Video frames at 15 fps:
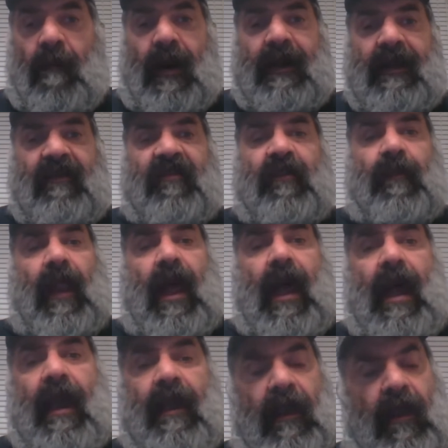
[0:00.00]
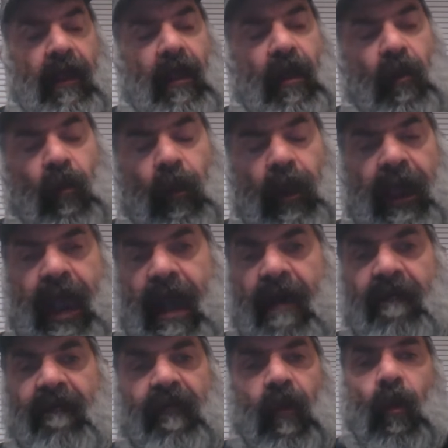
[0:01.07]
money supply we
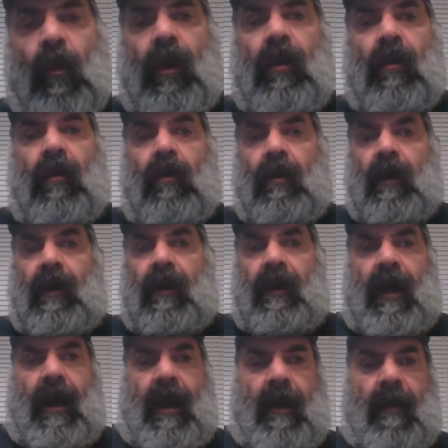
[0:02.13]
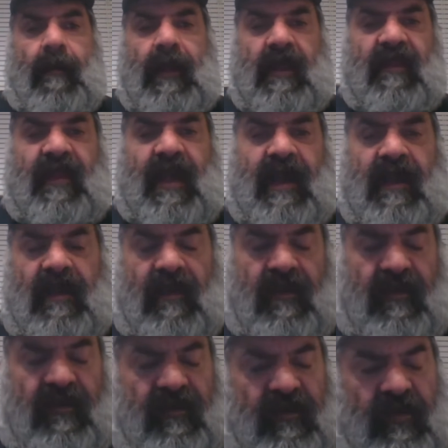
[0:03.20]
have oil um, that
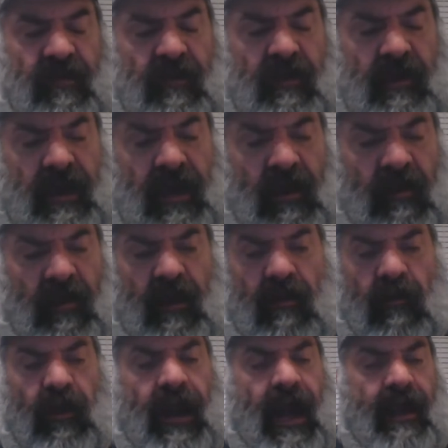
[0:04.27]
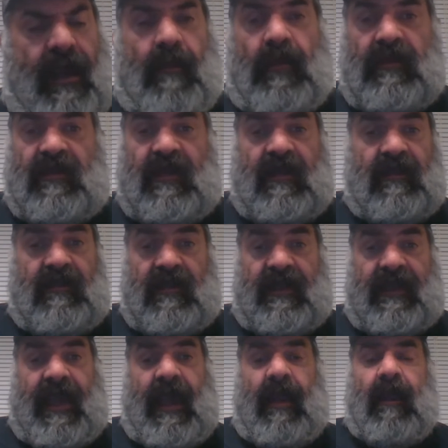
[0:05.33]
is, you know, that we're not able to
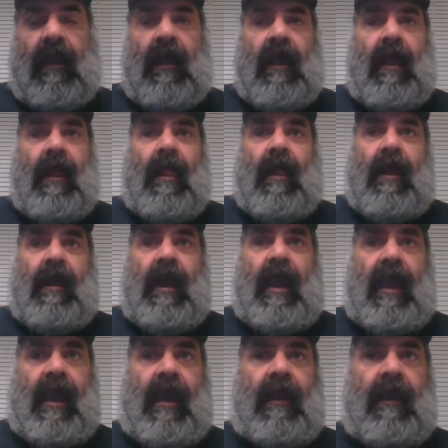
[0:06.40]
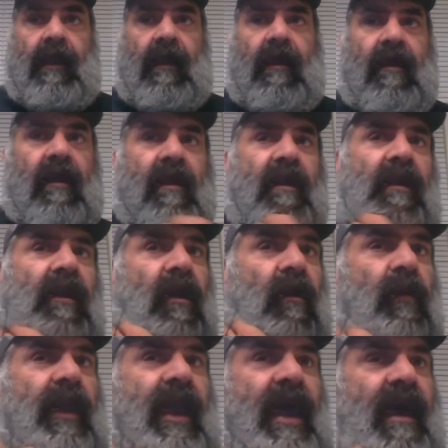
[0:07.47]
to get, and you
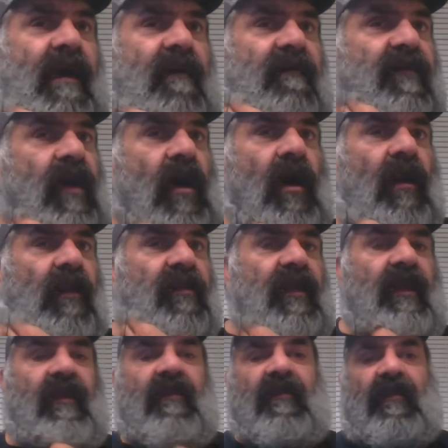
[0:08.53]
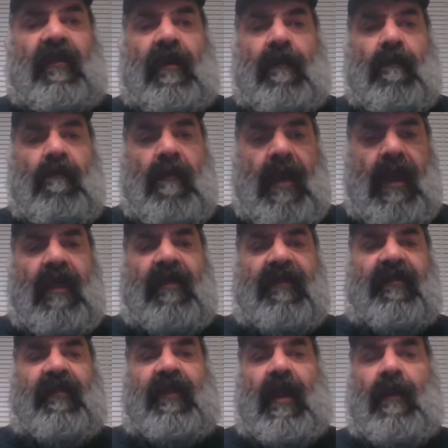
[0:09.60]
know, we have all of these
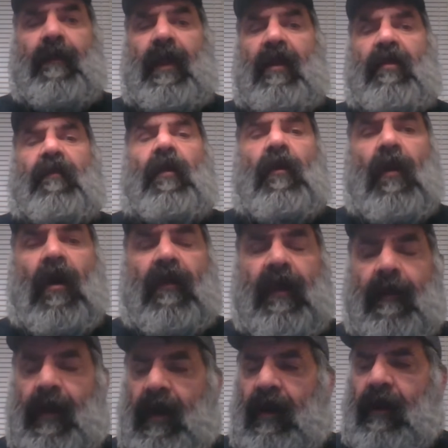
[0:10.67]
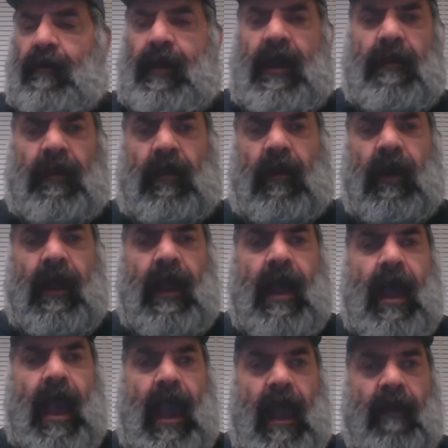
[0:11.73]
myths that have been thrown on the American people,
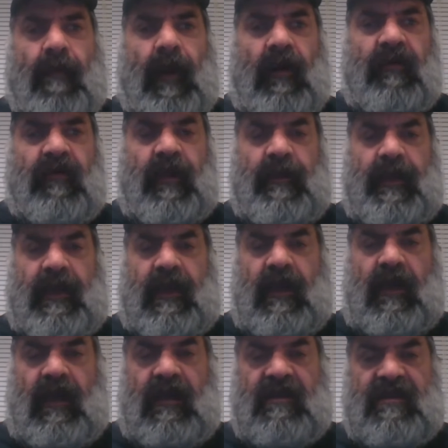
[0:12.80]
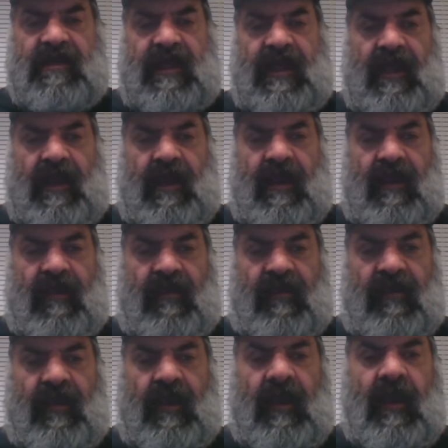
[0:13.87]
and mostly because it
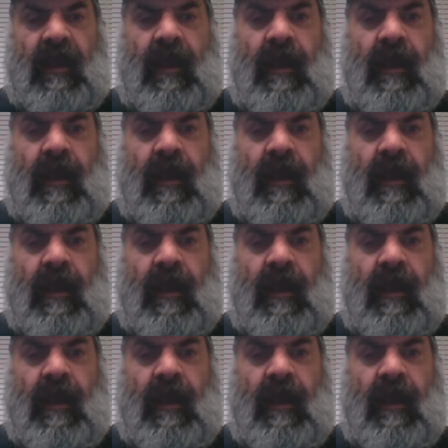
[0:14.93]
is